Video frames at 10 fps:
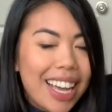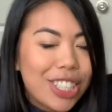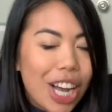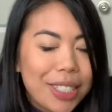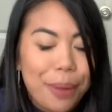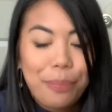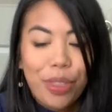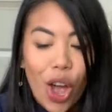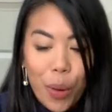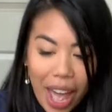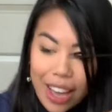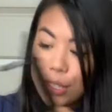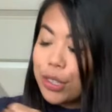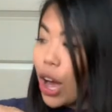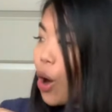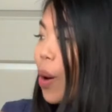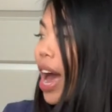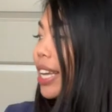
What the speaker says: It's awesome. Okay, so I